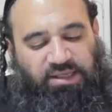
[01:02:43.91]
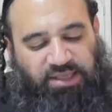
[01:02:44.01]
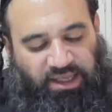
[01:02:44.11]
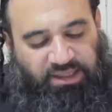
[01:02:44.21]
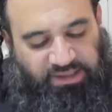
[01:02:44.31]

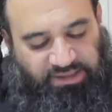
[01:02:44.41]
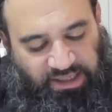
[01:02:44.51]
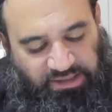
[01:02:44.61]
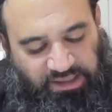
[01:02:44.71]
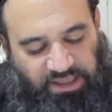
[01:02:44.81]
yet
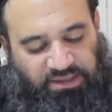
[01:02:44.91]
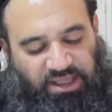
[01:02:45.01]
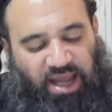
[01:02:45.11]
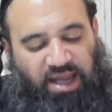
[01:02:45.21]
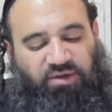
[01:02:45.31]
they
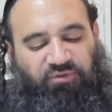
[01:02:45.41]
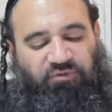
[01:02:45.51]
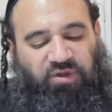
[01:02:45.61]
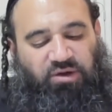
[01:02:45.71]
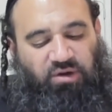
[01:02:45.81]
lack
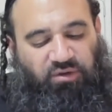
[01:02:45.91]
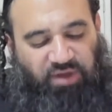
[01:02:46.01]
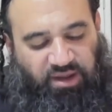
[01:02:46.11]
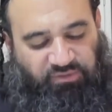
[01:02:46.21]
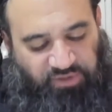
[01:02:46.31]
fear of
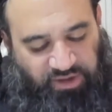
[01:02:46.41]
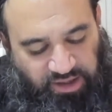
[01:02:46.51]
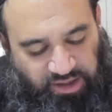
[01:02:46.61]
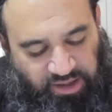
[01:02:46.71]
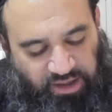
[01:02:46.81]

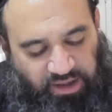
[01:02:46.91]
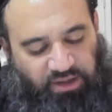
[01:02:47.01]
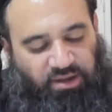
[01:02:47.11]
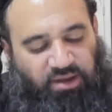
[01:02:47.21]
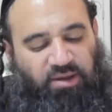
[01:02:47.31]

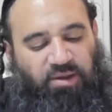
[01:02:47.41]
heaven.